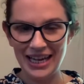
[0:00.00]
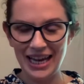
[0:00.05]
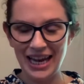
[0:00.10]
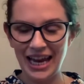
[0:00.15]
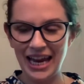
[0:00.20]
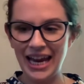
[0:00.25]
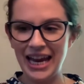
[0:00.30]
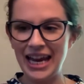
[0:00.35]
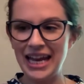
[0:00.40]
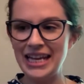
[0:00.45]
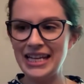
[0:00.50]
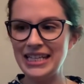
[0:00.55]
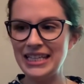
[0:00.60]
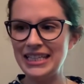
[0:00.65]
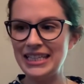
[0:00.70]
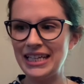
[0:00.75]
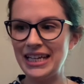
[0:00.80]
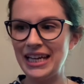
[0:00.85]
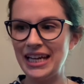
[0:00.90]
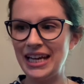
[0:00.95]
And
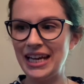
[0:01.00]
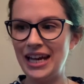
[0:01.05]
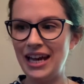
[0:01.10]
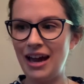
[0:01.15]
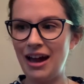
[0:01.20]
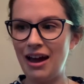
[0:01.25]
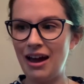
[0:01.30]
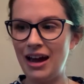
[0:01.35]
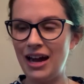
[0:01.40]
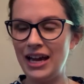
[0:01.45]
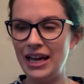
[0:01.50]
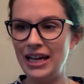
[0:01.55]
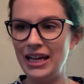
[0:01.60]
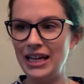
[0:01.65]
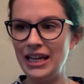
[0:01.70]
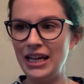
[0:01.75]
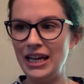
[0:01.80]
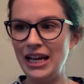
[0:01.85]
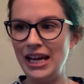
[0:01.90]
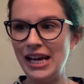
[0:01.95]
I
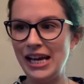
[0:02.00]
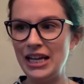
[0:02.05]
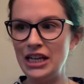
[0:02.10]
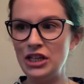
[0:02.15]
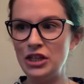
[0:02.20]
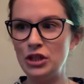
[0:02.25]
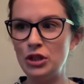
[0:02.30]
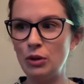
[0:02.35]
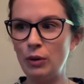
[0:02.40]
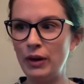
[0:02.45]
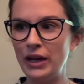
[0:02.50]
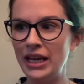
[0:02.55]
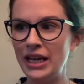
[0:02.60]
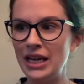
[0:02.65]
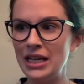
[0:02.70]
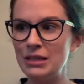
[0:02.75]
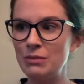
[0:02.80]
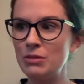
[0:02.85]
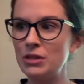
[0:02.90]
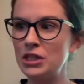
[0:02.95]
enjoy it
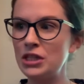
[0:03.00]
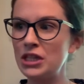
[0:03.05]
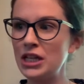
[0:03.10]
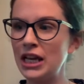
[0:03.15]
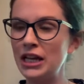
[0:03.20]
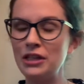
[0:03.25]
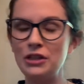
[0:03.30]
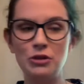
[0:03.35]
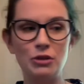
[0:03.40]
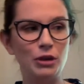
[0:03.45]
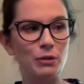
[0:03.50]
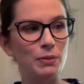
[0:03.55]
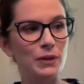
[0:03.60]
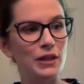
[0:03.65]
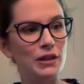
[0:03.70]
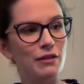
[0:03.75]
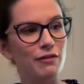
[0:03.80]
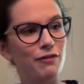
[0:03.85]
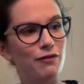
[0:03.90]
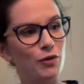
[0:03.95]
as much as I enjoyed being
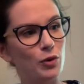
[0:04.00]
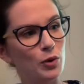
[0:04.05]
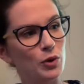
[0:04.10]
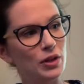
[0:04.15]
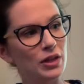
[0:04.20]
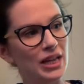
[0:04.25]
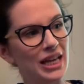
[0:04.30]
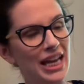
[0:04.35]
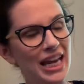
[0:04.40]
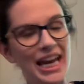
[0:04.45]
the Fool,